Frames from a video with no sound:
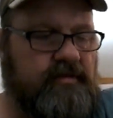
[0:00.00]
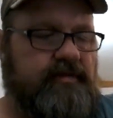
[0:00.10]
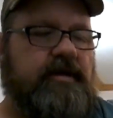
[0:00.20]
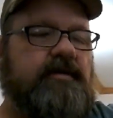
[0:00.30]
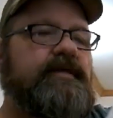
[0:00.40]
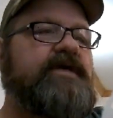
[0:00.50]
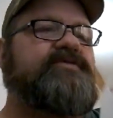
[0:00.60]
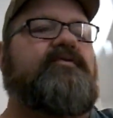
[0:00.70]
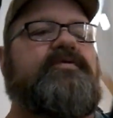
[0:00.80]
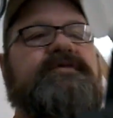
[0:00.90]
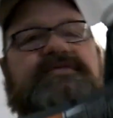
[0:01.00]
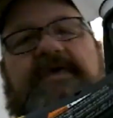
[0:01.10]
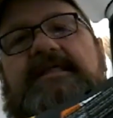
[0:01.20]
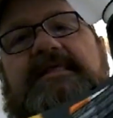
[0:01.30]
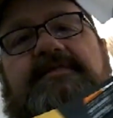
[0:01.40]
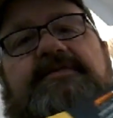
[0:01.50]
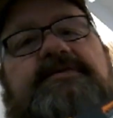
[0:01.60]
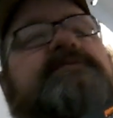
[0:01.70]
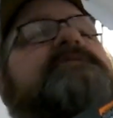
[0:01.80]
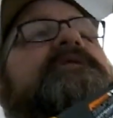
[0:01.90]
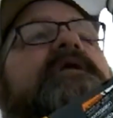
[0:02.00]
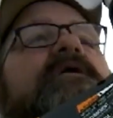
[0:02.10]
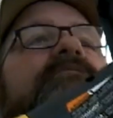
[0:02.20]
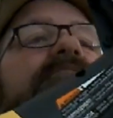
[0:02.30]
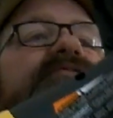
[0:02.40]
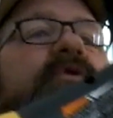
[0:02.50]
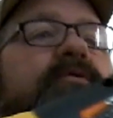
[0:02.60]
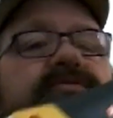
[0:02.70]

There, that's for the ceilings, you know, so